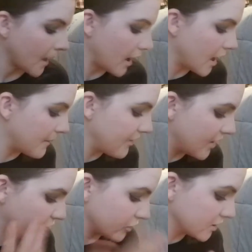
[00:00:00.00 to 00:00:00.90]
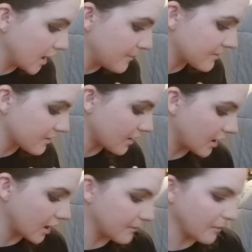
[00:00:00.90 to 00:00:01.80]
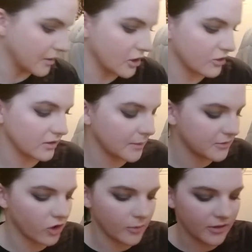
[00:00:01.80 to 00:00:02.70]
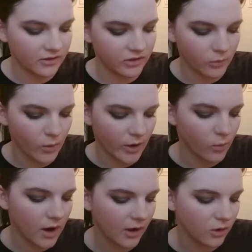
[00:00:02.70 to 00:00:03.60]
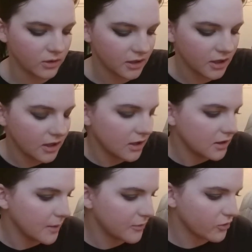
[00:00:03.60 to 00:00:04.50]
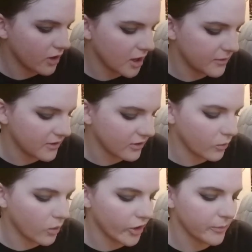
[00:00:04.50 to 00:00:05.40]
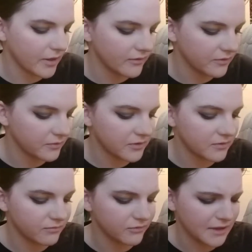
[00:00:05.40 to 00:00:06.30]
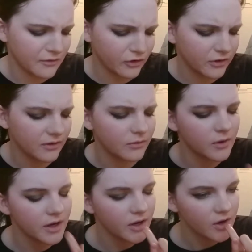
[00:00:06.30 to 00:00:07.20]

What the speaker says: And then for lips, I'm going to use a lip scrub. This is the Wet n Wild lip scrub. This is the watermelon flavored one.